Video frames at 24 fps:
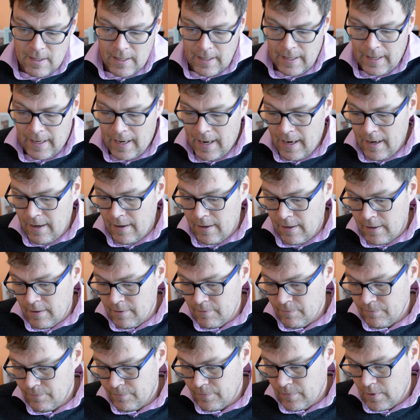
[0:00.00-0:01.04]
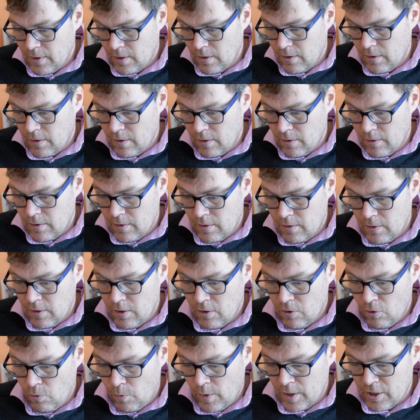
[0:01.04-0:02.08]
in Canada,
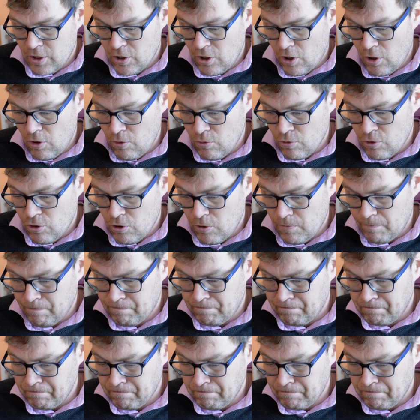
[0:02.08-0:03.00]
near the west coast.